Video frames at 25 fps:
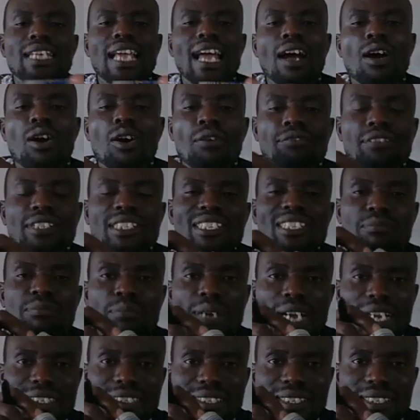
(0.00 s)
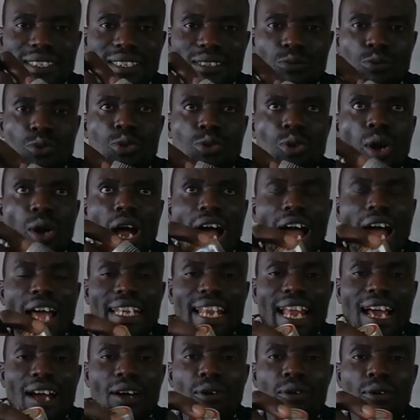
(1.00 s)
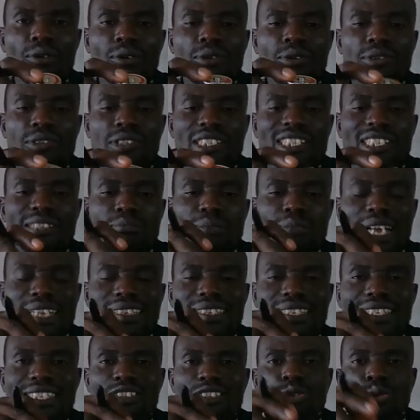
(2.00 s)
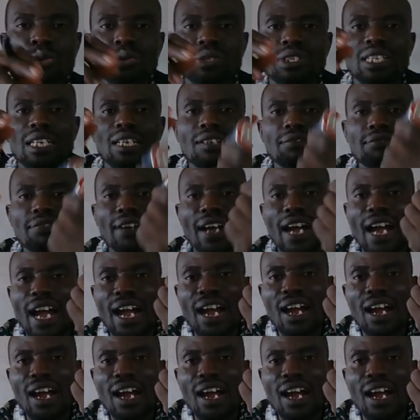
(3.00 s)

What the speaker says: of this battery will not allow this battery to give out